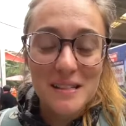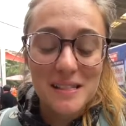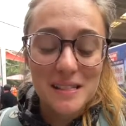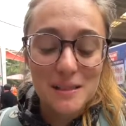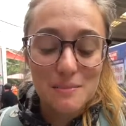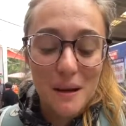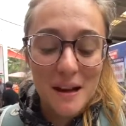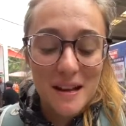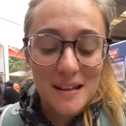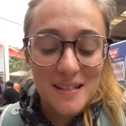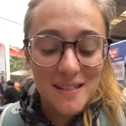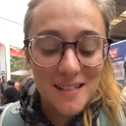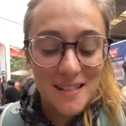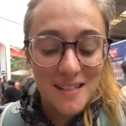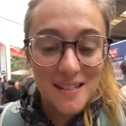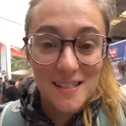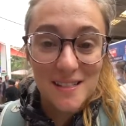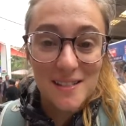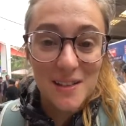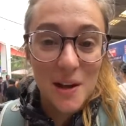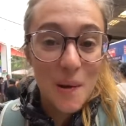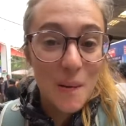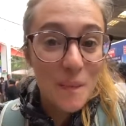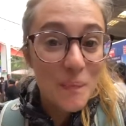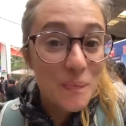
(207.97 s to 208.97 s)
spicy,
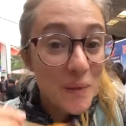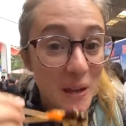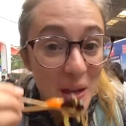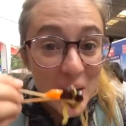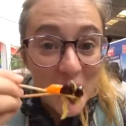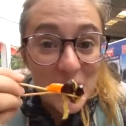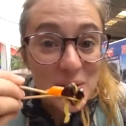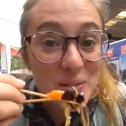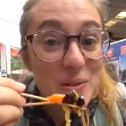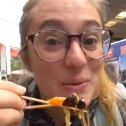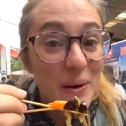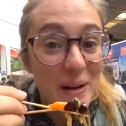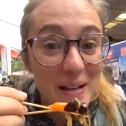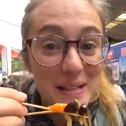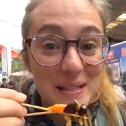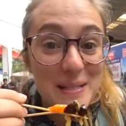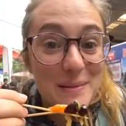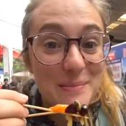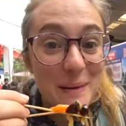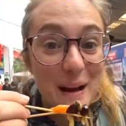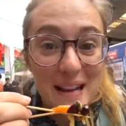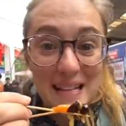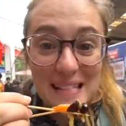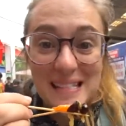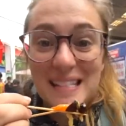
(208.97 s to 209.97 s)
so it's quite
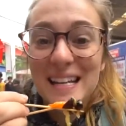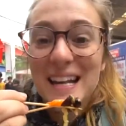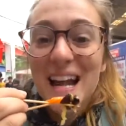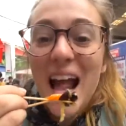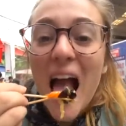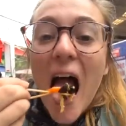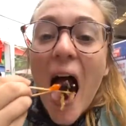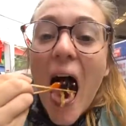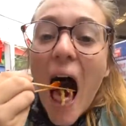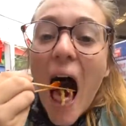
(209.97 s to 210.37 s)
spicy.